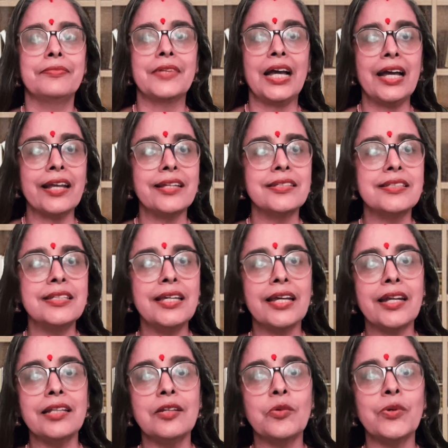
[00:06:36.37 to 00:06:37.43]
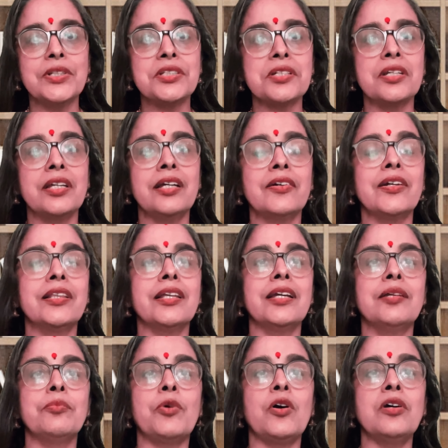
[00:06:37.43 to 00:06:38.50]
I can see another question here in the
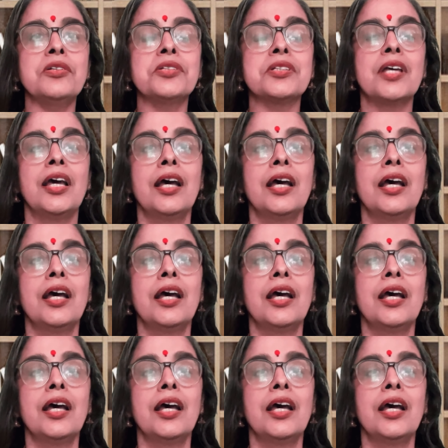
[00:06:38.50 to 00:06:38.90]
inbox.